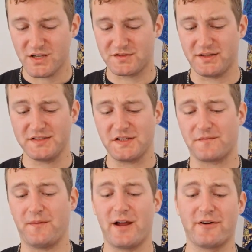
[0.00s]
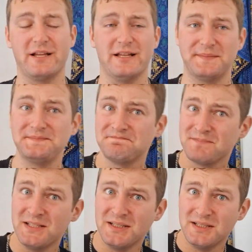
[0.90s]
So this is very
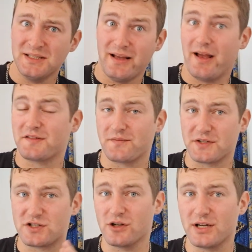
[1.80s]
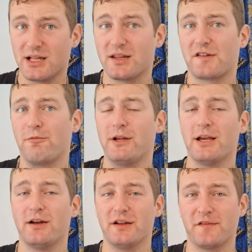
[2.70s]
as of the shooting of this
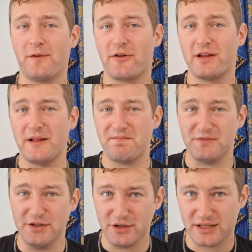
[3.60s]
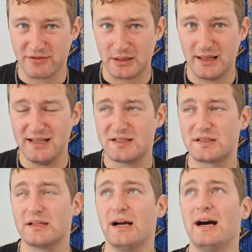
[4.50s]
video, it is very newly released.